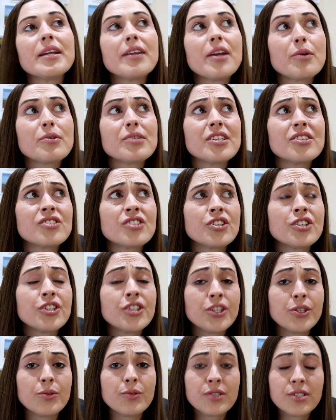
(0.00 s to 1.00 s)
noticed a
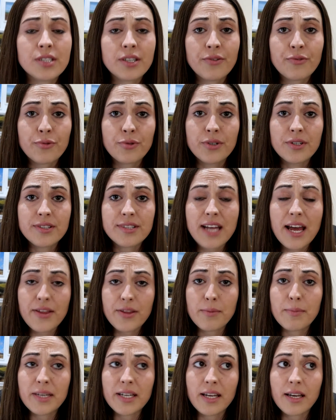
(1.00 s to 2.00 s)
huge difference at
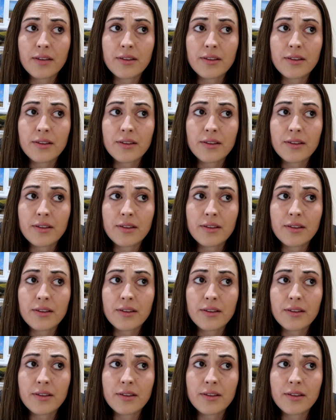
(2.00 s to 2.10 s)
the minute.